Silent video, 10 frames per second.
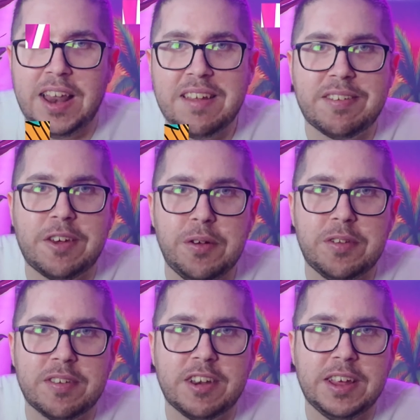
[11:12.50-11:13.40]
Let's go
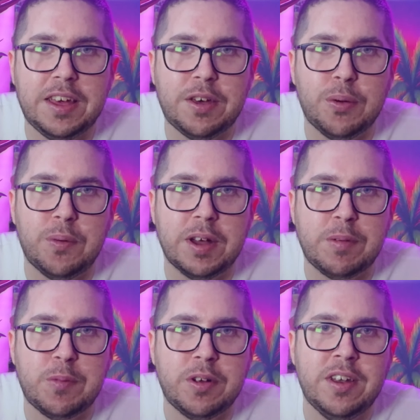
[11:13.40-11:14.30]
to Sneaky Court,
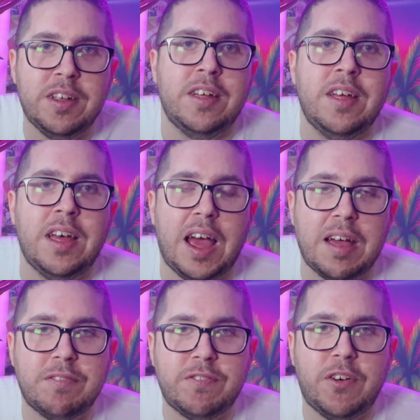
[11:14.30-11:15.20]
everyone,
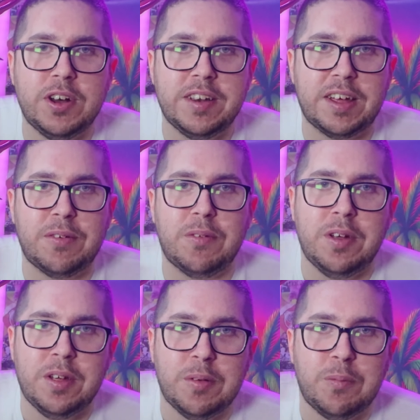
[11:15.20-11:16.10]
and find out
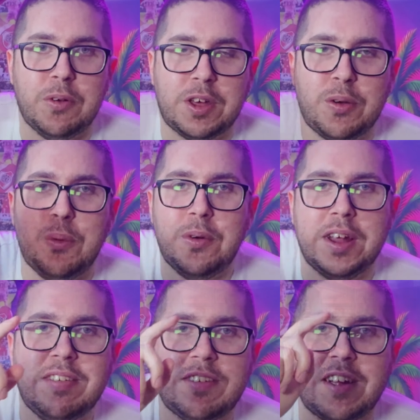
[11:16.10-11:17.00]
what the court is